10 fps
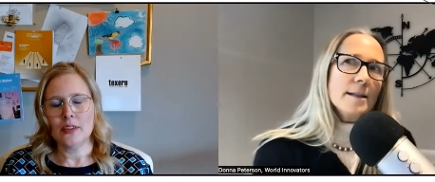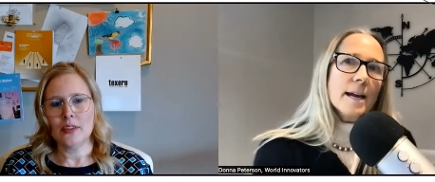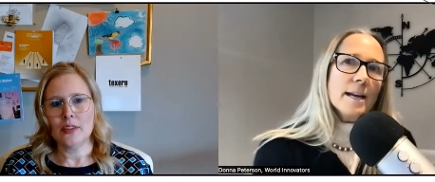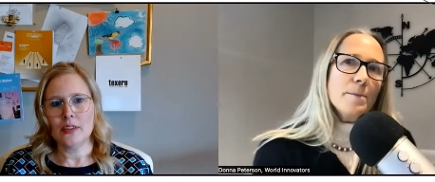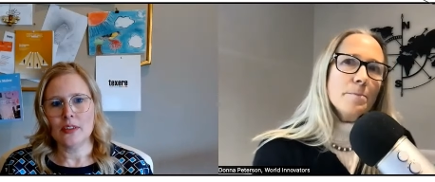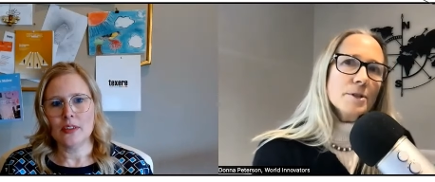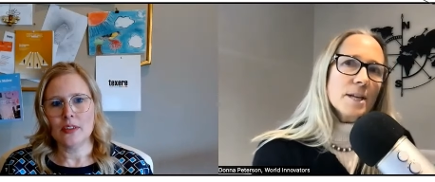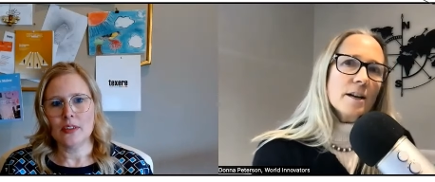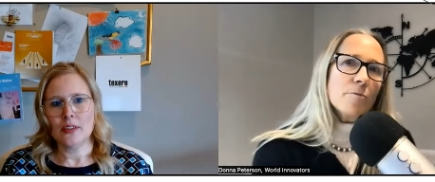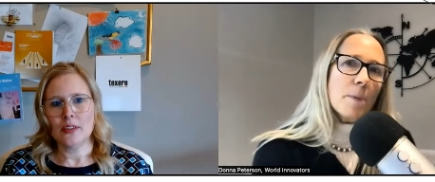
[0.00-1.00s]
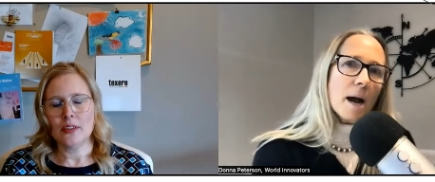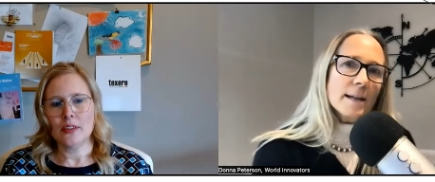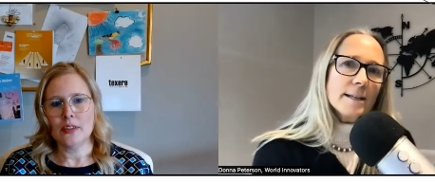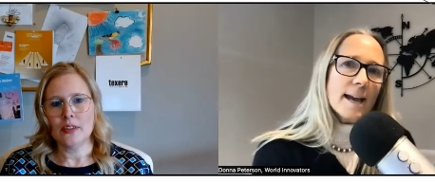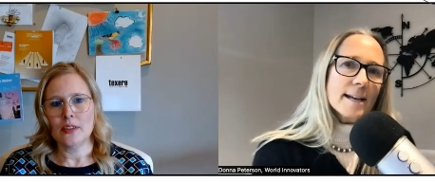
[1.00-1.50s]
Speaker 1: 90% of
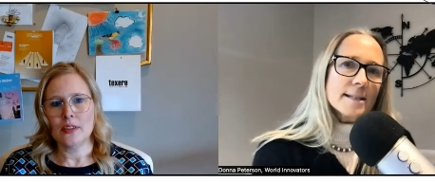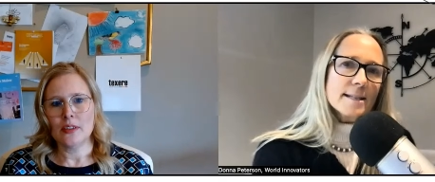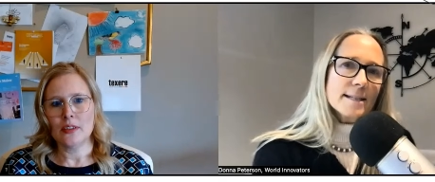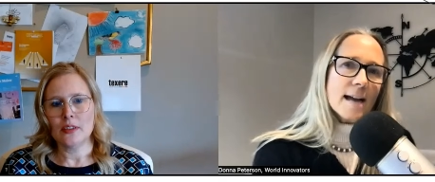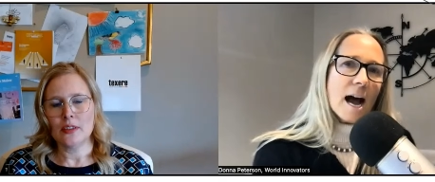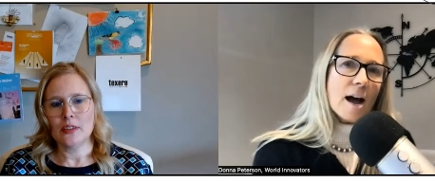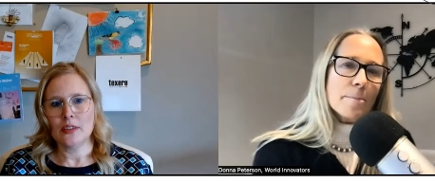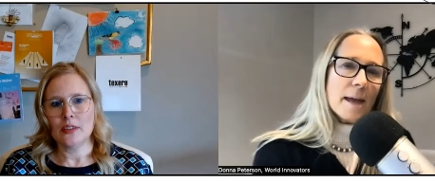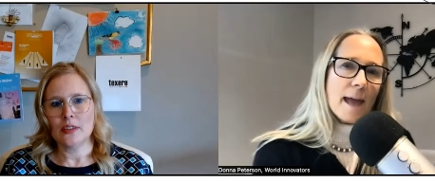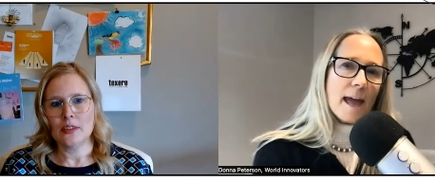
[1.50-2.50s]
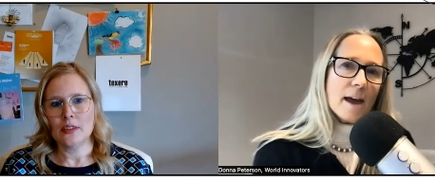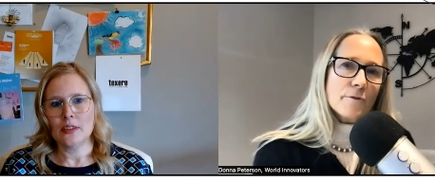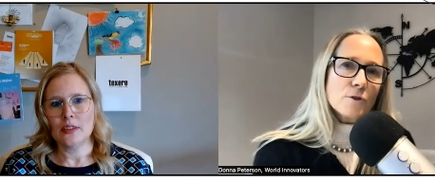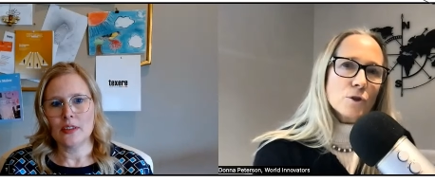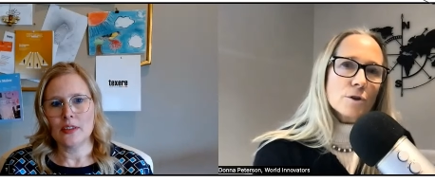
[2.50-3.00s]
podcasts stop
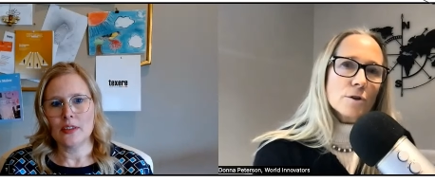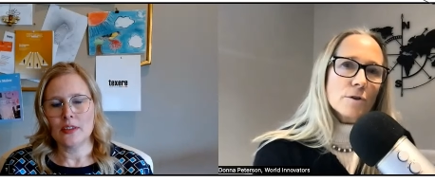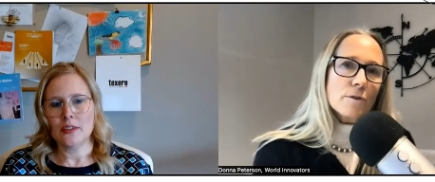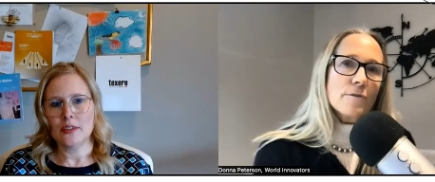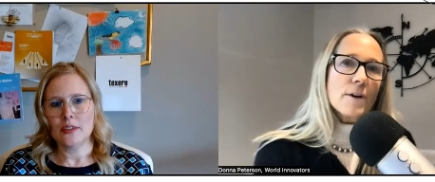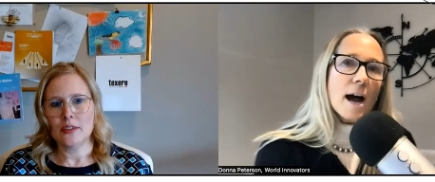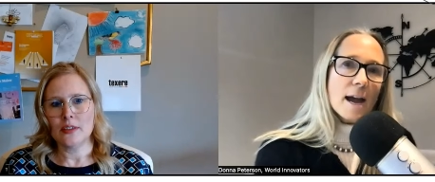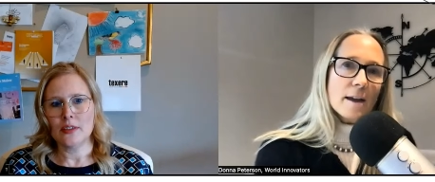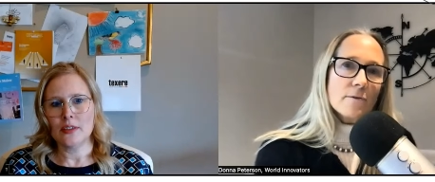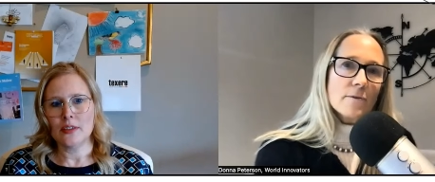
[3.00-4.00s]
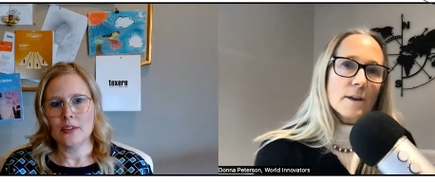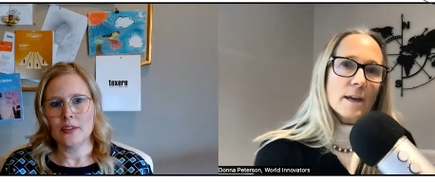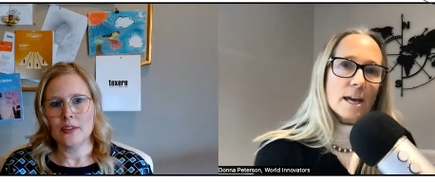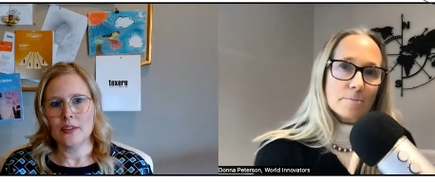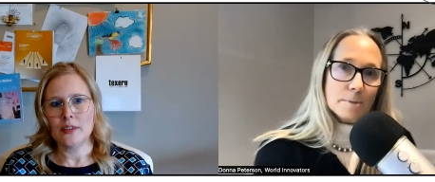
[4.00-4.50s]
after five
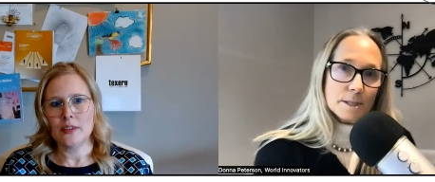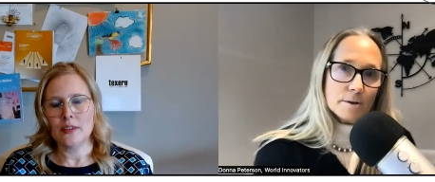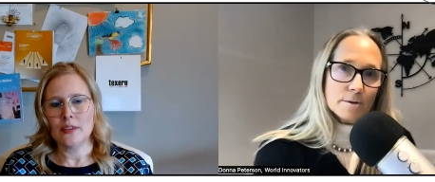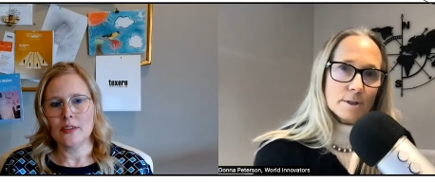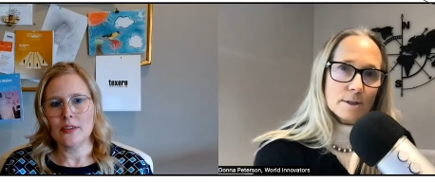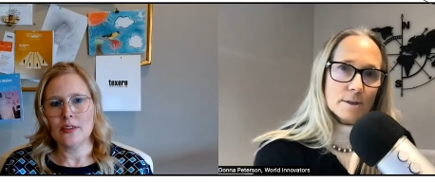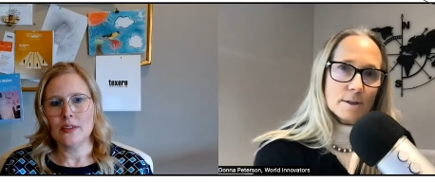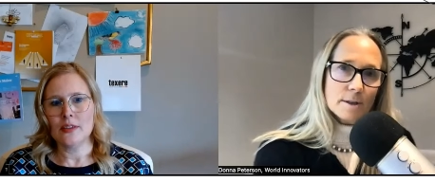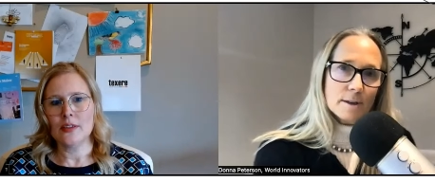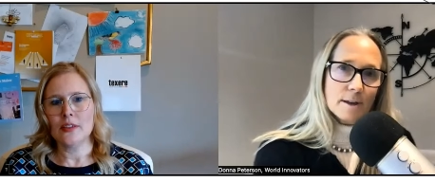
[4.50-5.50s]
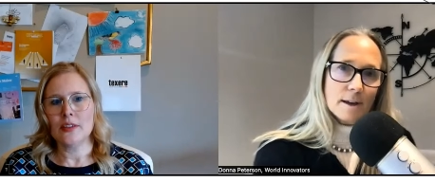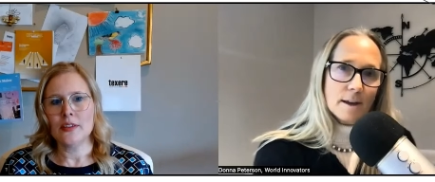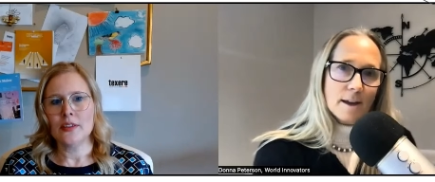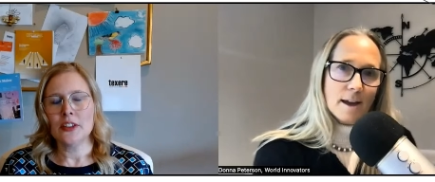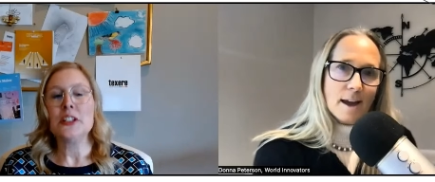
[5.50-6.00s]
episodes
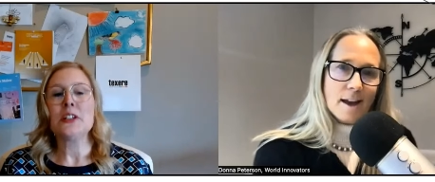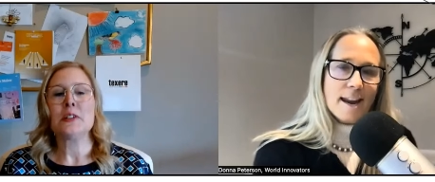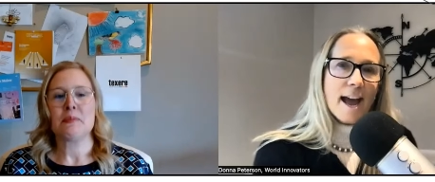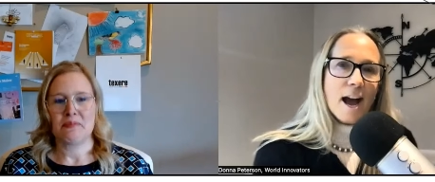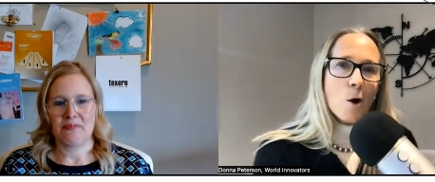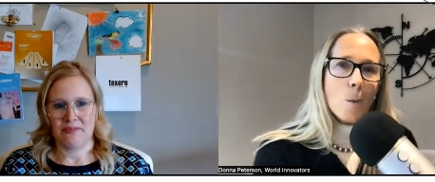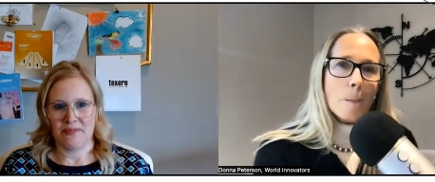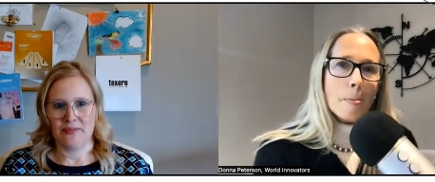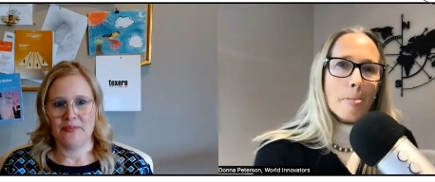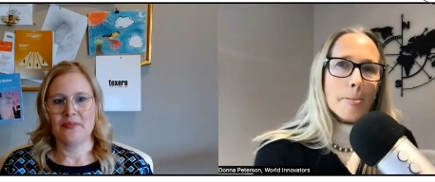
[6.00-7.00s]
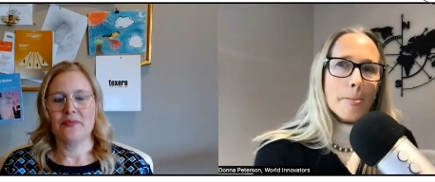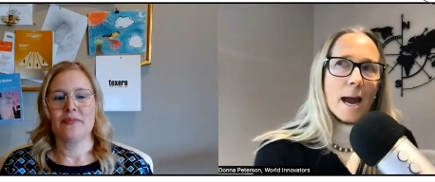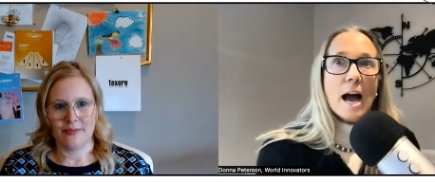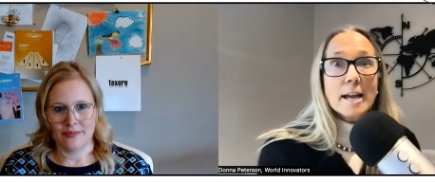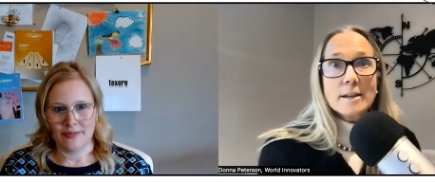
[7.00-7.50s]
now
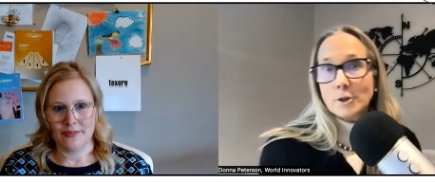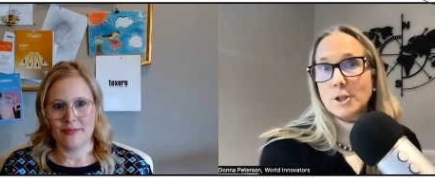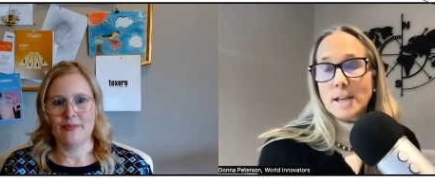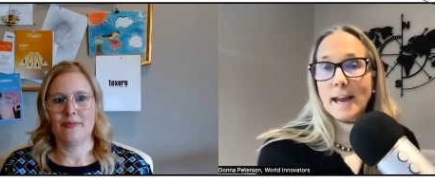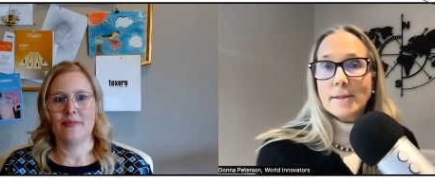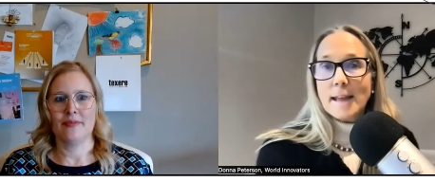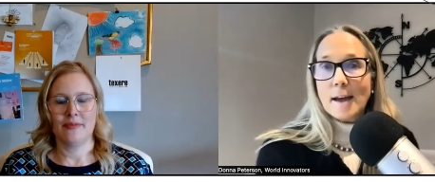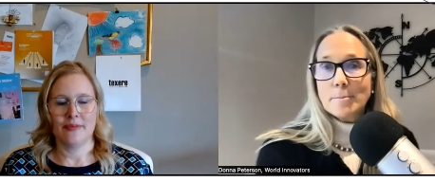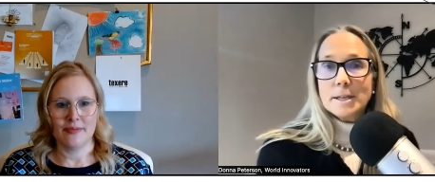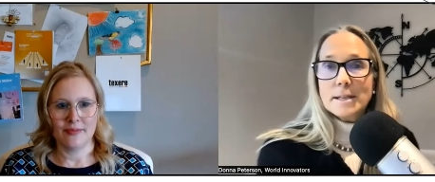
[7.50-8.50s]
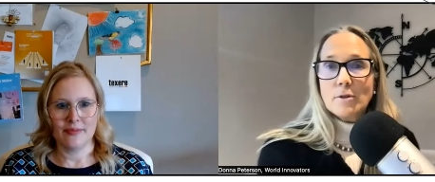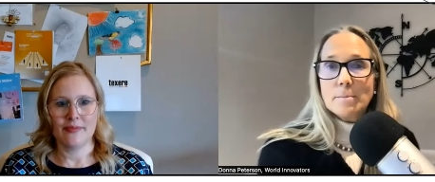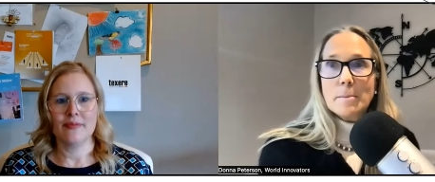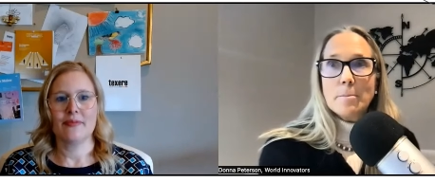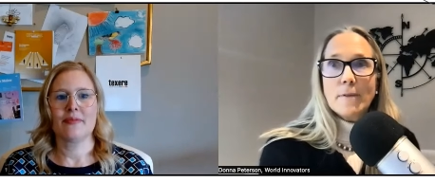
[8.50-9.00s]
I understand that because I
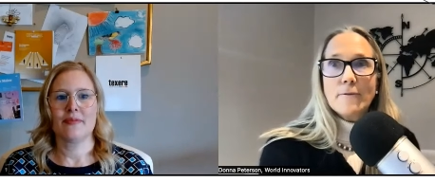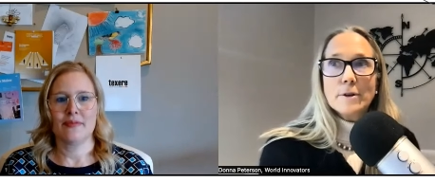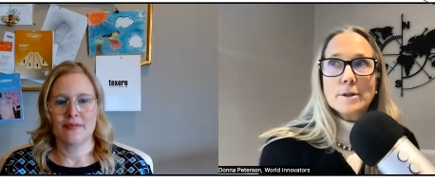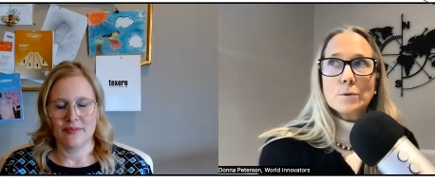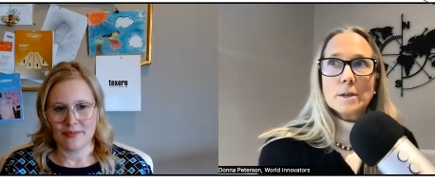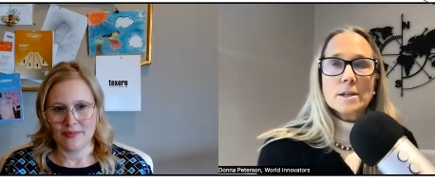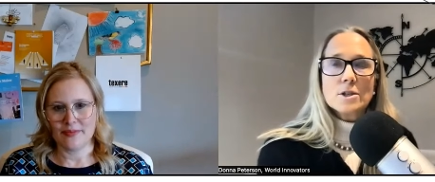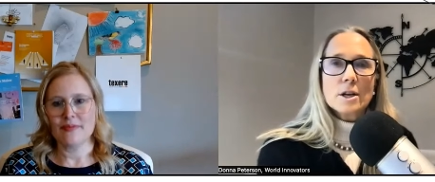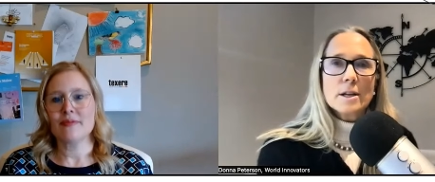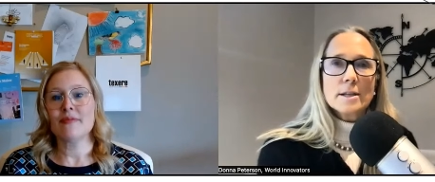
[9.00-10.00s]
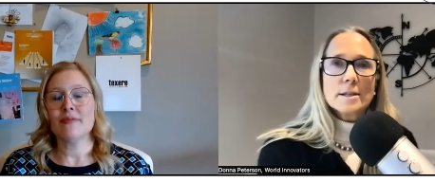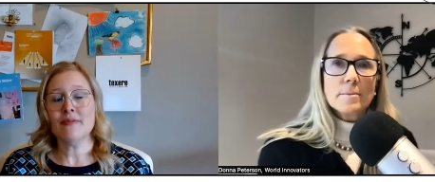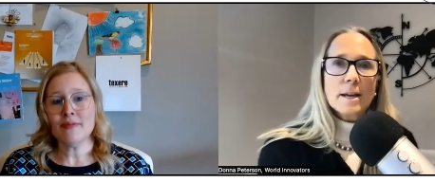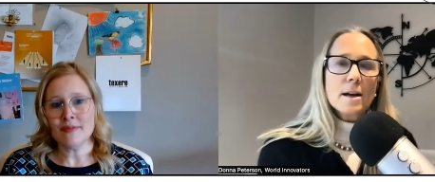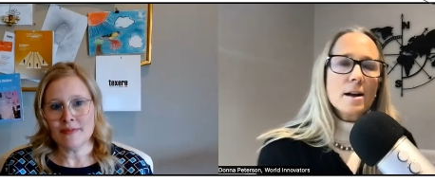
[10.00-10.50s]
remember at first when I started this,
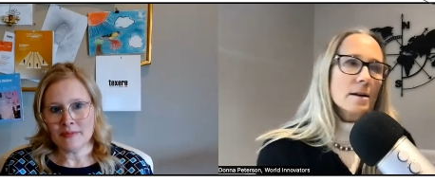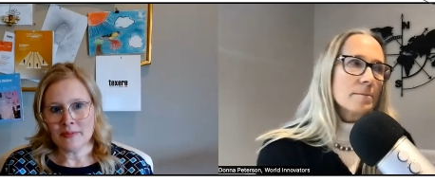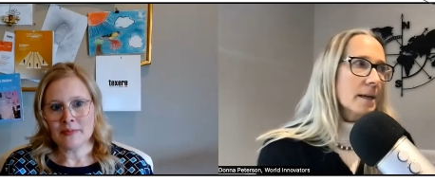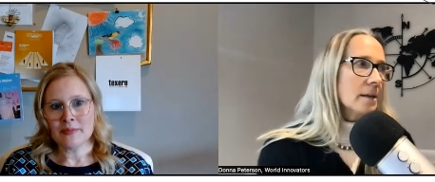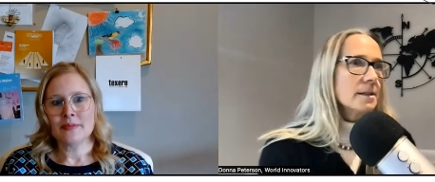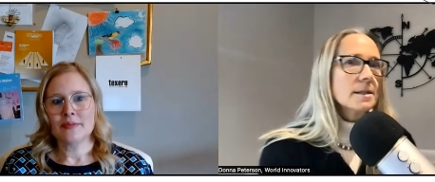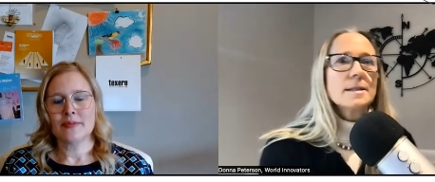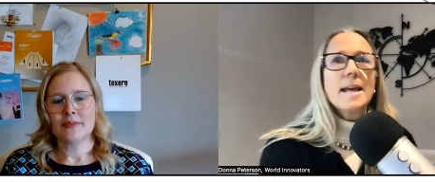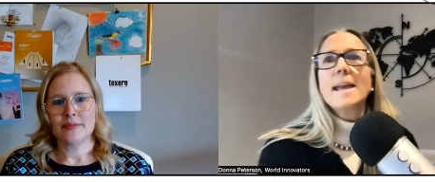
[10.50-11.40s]
I'm like, oh my goodness, is